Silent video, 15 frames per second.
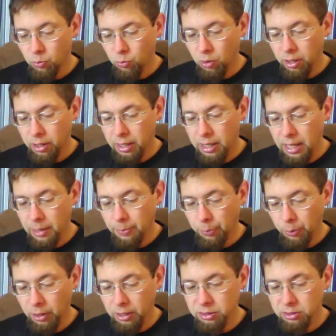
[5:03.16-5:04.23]
one, a
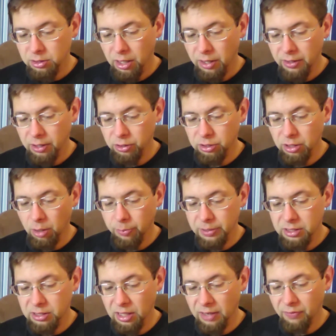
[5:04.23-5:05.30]
prince, there shall be
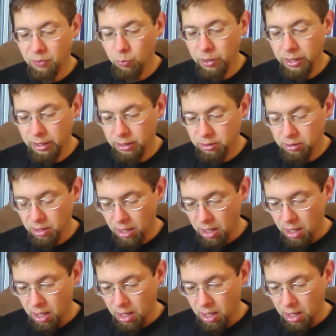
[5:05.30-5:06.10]
seven weeks.